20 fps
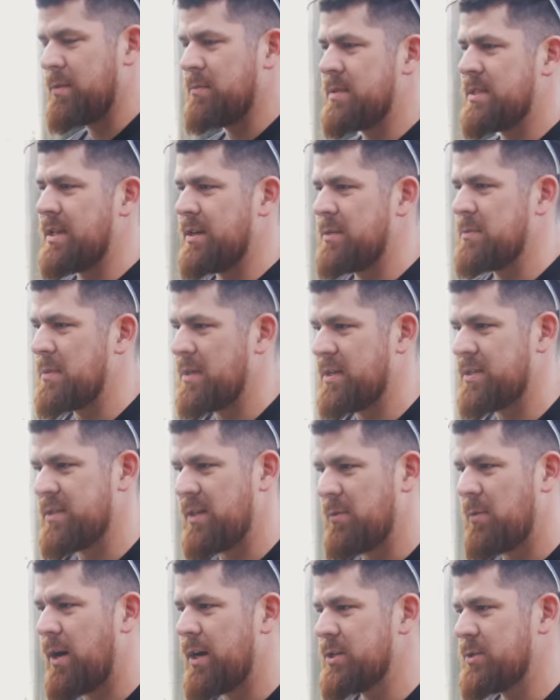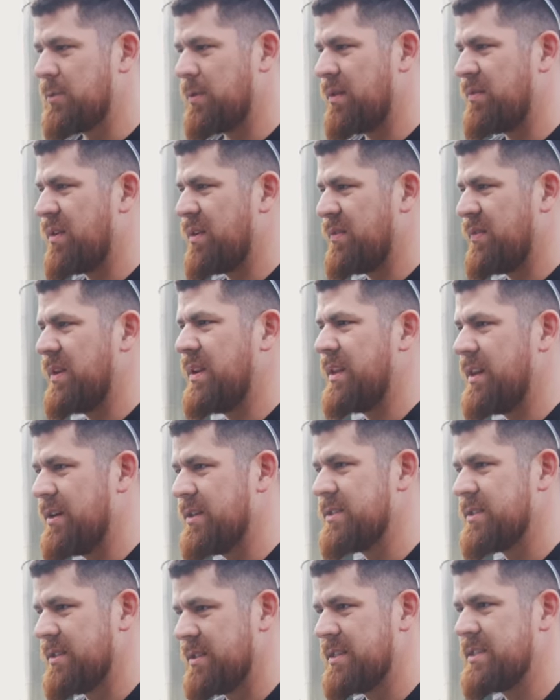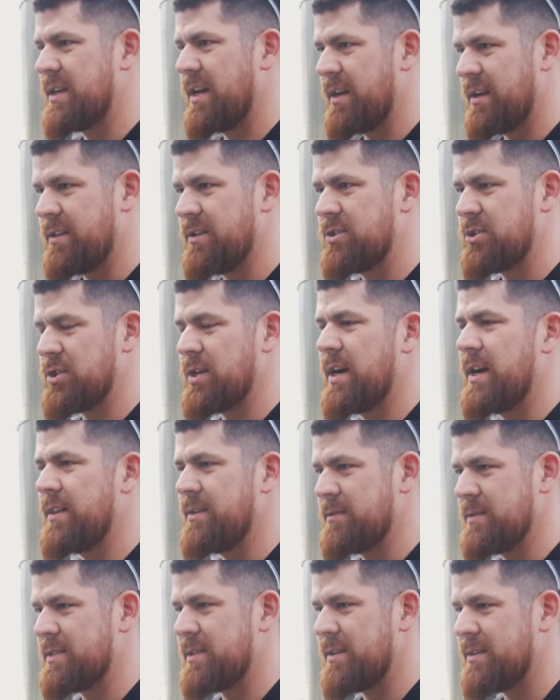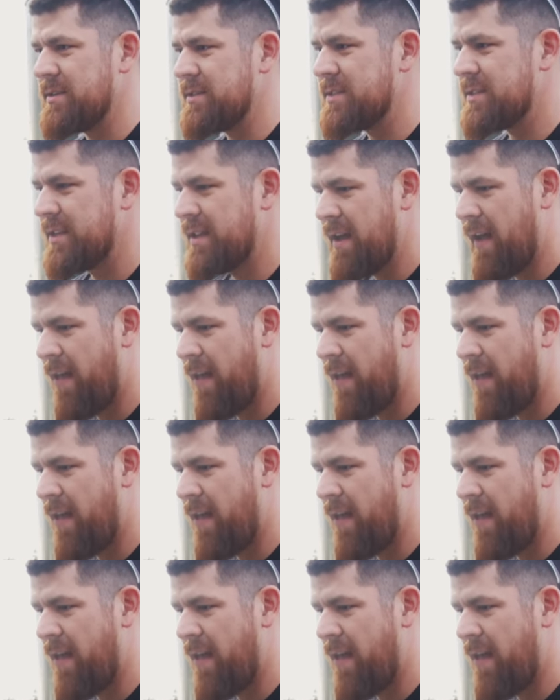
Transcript: themselves because they watched one of our videos and decided to try it themselves.